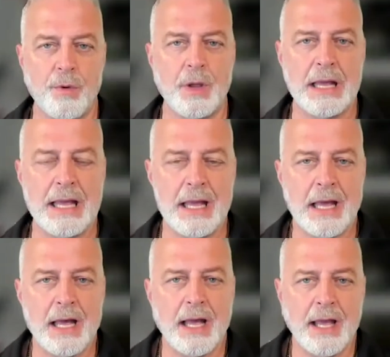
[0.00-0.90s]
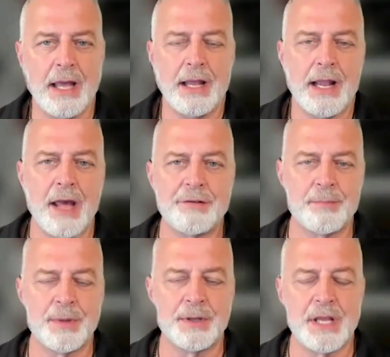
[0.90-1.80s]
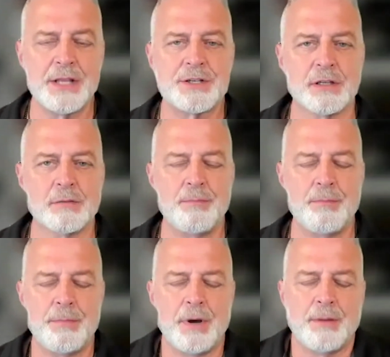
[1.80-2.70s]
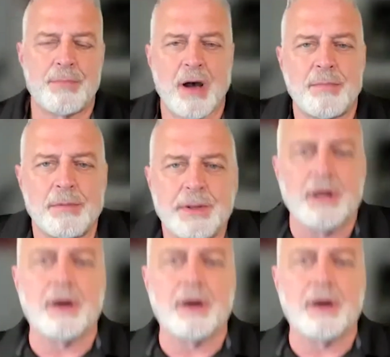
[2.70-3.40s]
Uh, uh, it, it has the potential, but probably